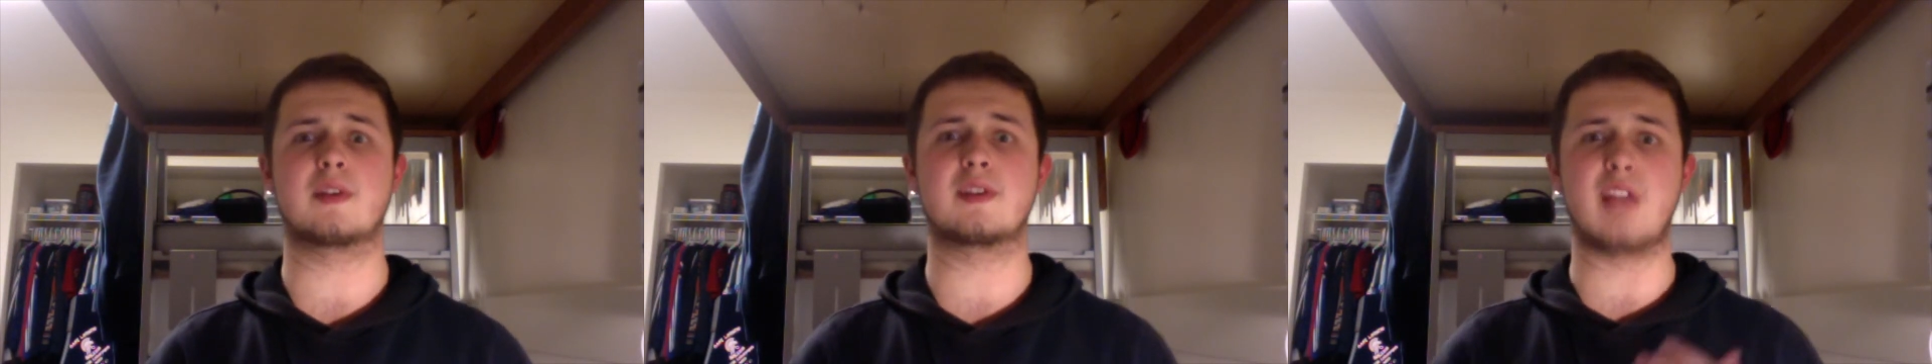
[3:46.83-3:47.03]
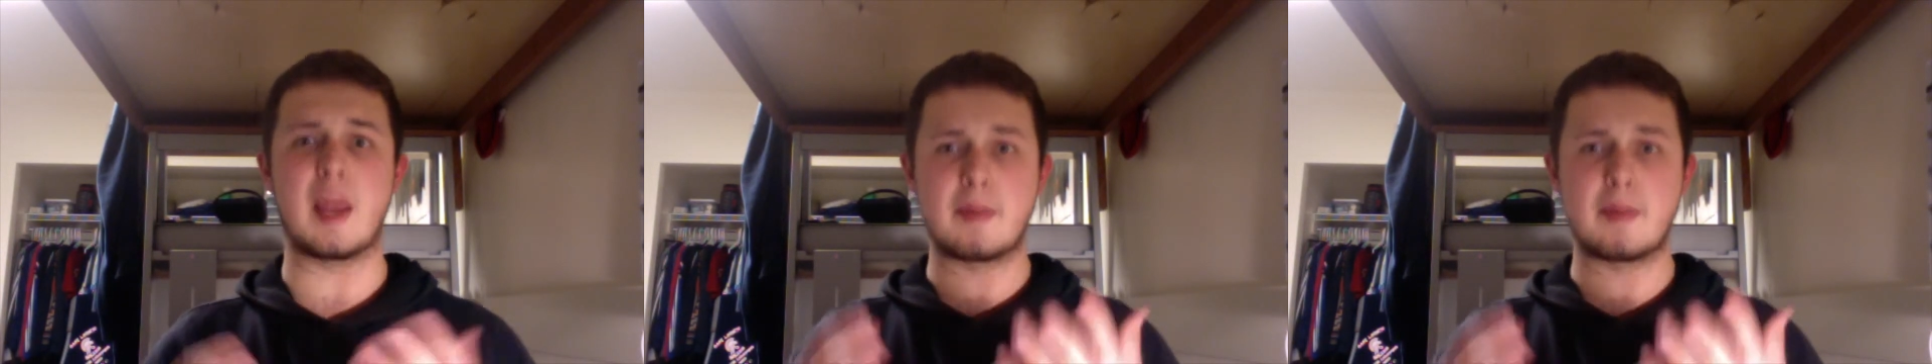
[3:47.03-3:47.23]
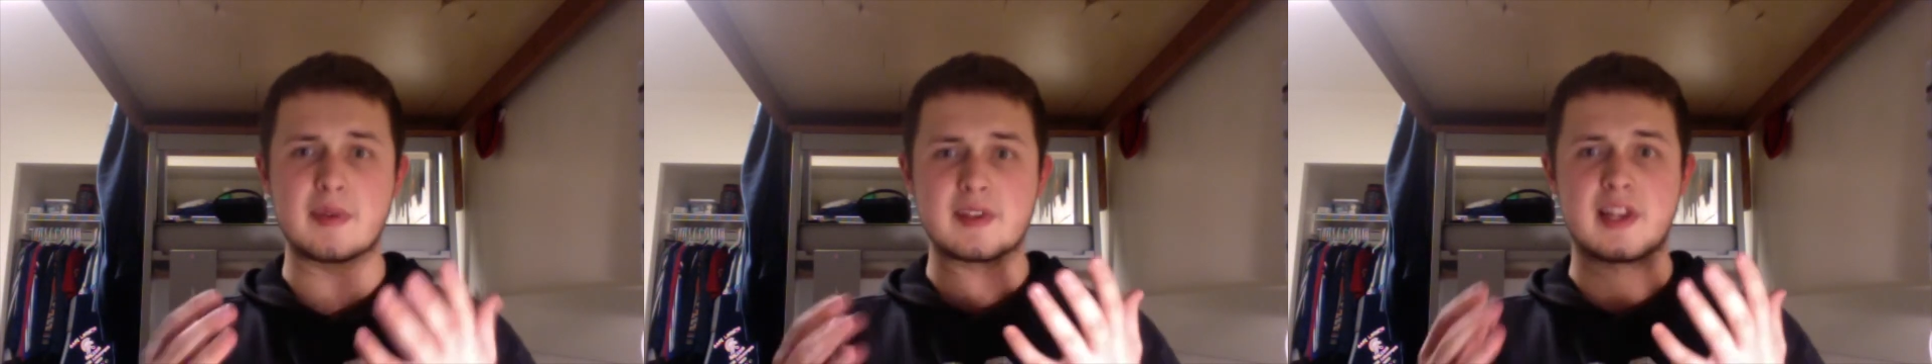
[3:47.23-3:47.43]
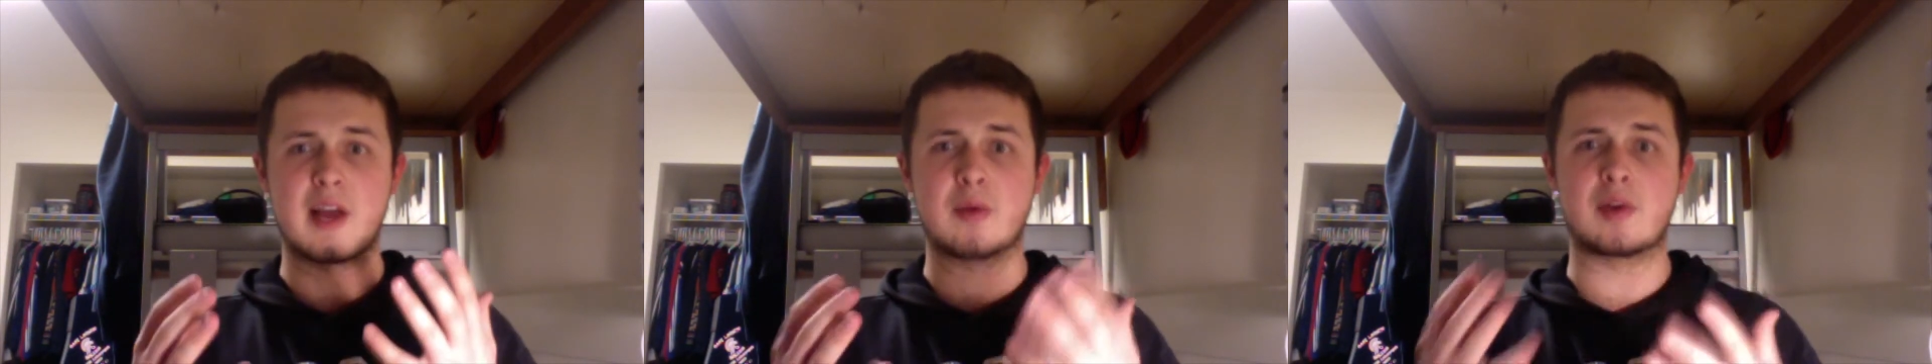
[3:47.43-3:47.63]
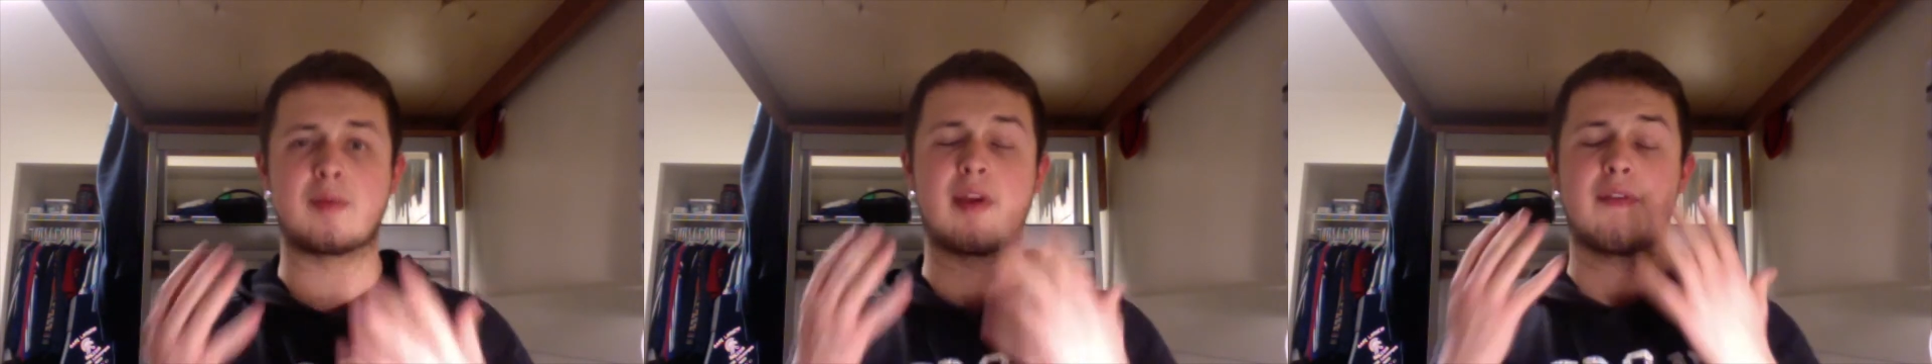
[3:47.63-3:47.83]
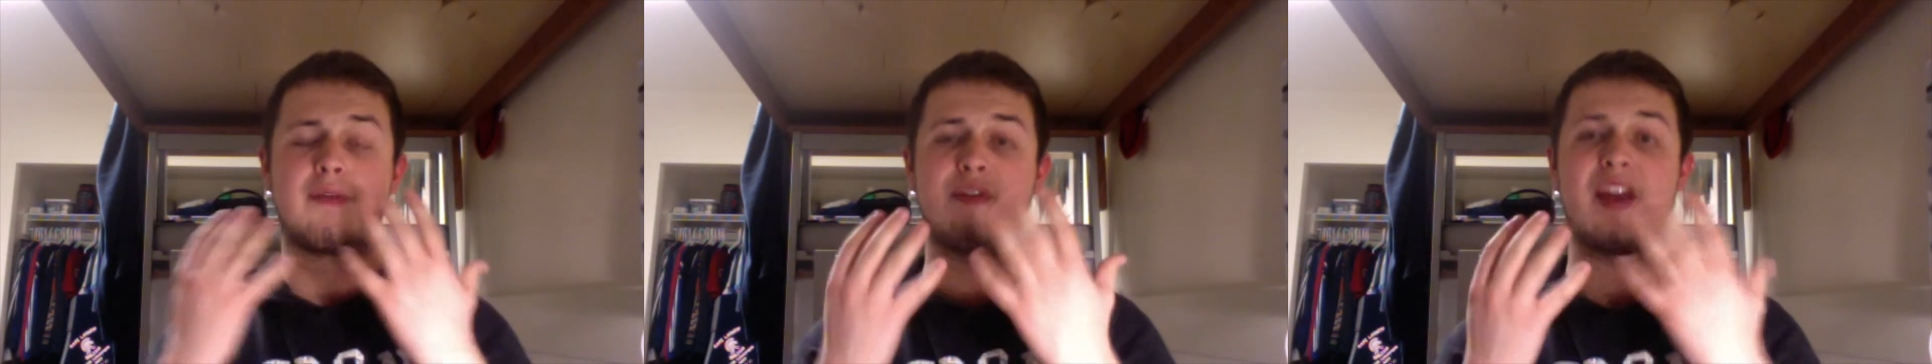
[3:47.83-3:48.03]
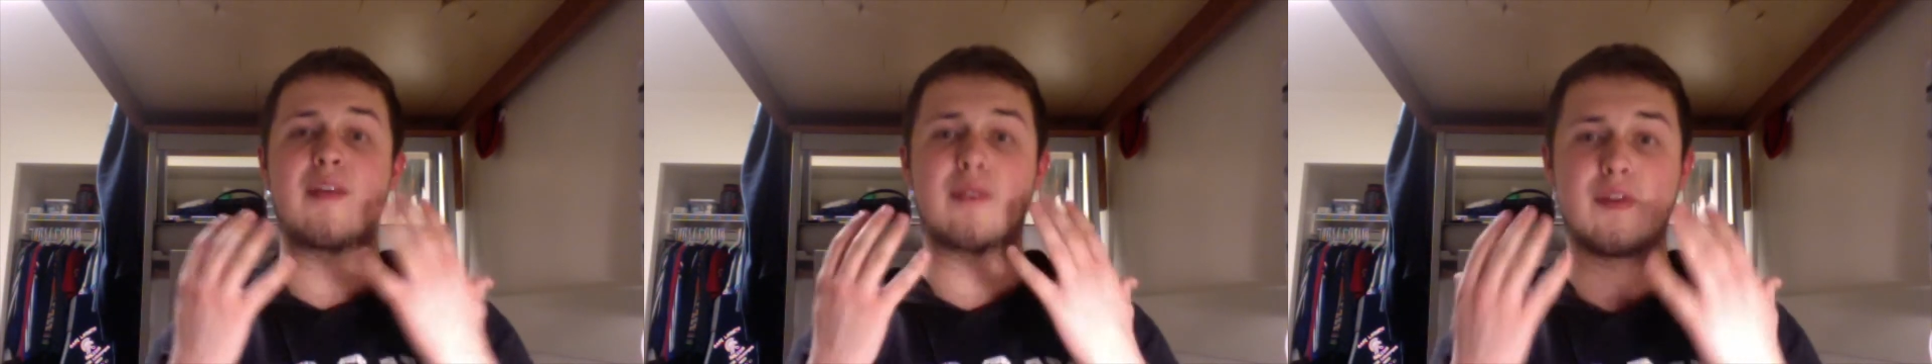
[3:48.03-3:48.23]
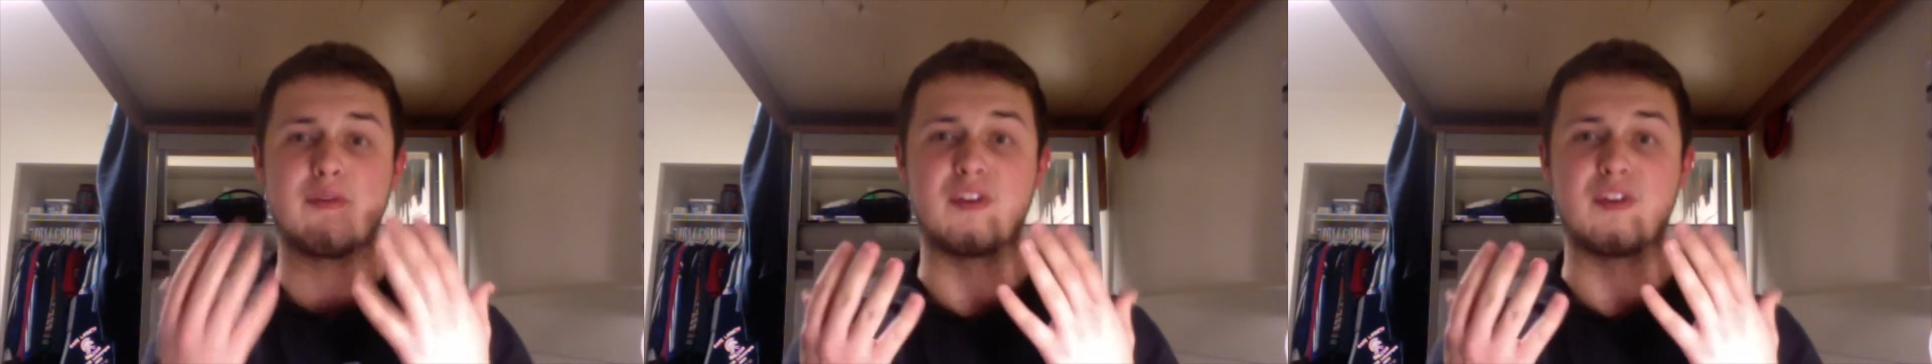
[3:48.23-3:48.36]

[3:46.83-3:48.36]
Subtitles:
Snape is now one of my favorite